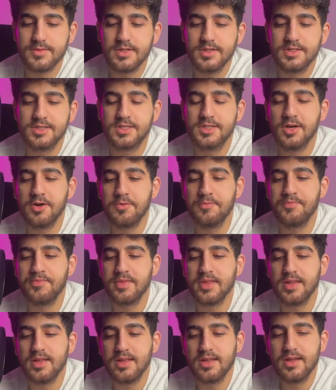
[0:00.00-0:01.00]

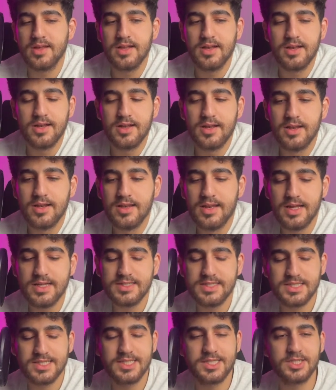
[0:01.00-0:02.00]
So
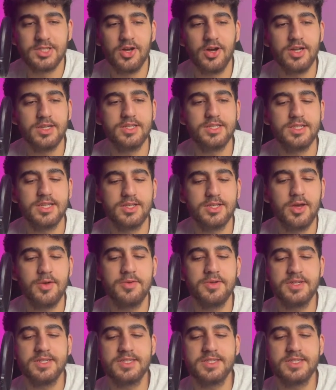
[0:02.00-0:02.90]
let's start the topic